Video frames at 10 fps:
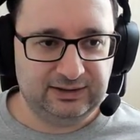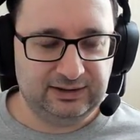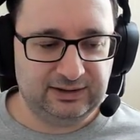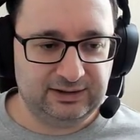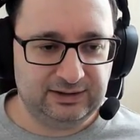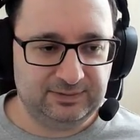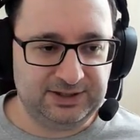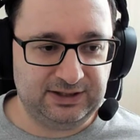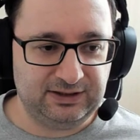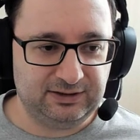
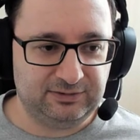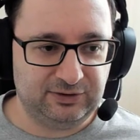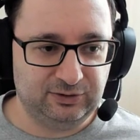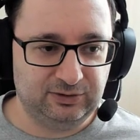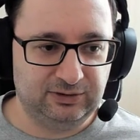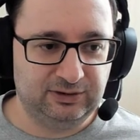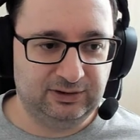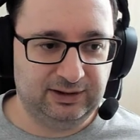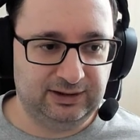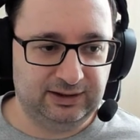Obsidian tool
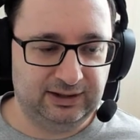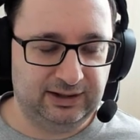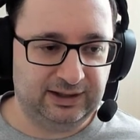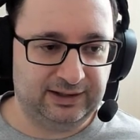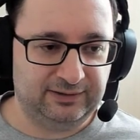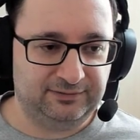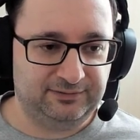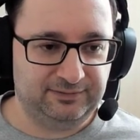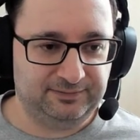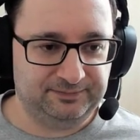
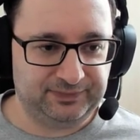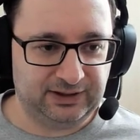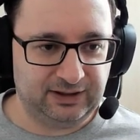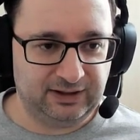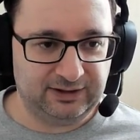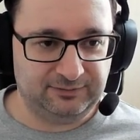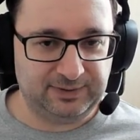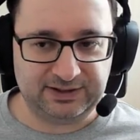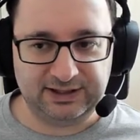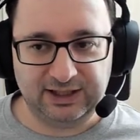they've
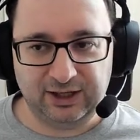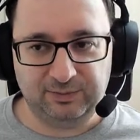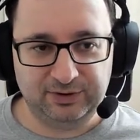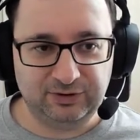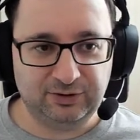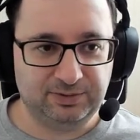basically opened up